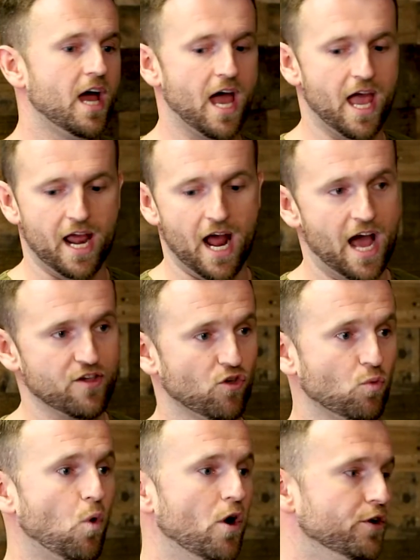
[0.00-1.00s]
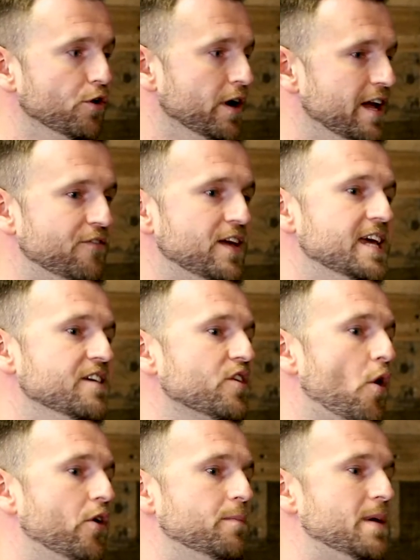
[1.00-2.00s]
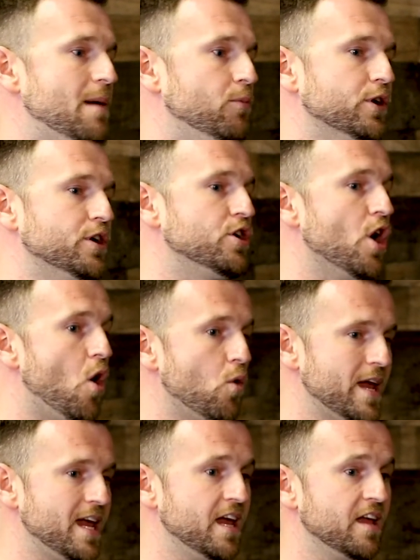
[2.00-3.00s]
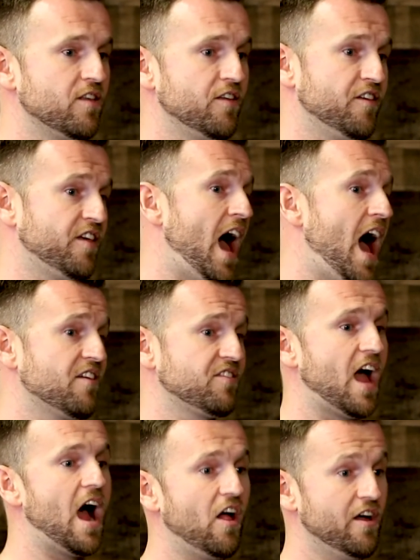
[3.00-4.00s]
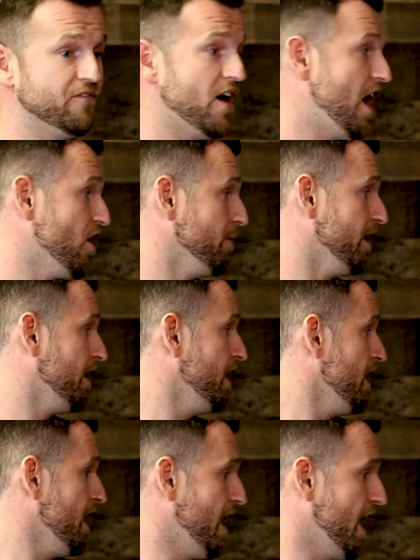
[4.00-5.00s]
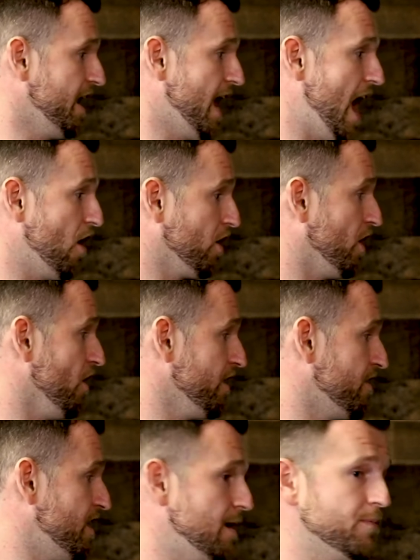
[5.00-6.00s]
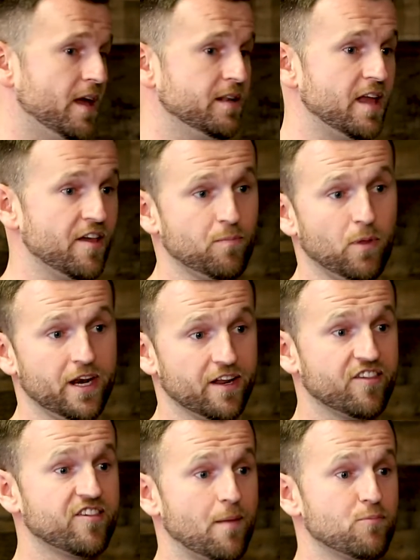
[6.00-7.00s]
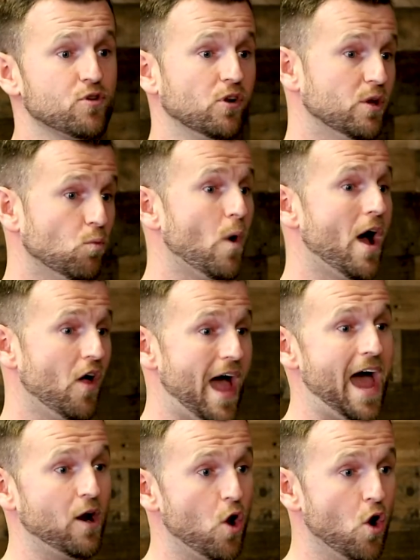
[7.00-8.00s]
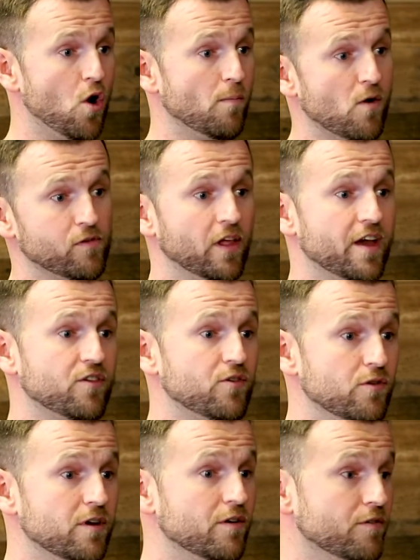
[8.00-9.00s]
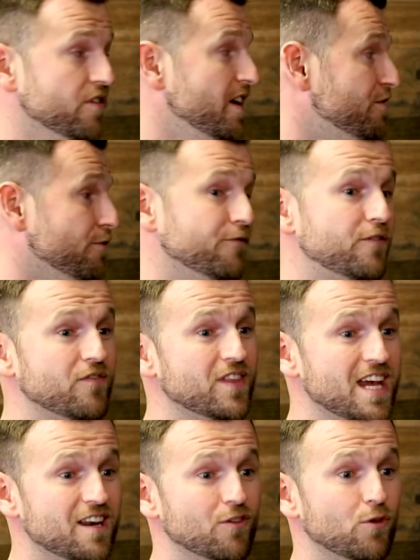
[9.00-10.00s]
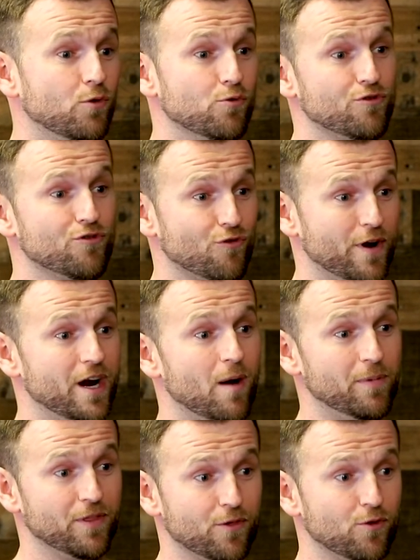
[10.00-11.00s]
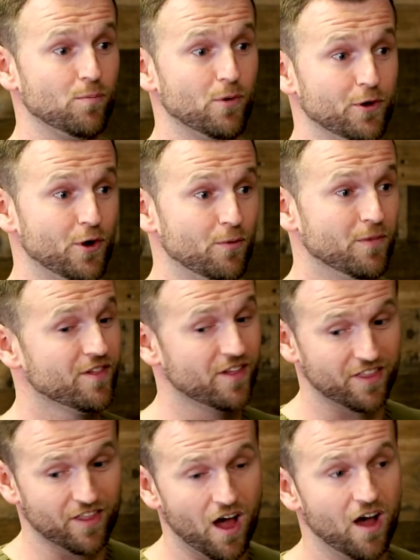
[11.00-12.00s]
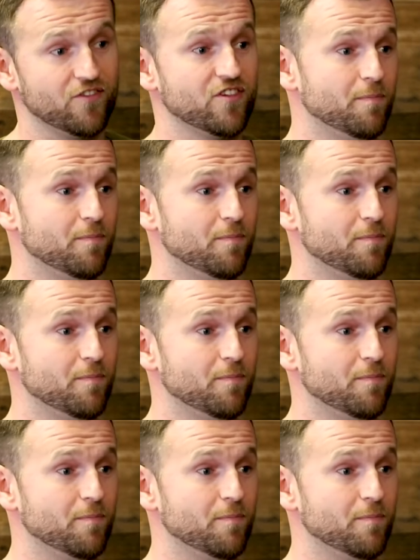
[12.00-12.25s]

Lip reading: And I just wonder if he's going to be able to go into this hostile environment and outgun a team that has played exceptionally well at home over the last 2 years. Saints are 15-2 straight up at the Superdome. This is a tough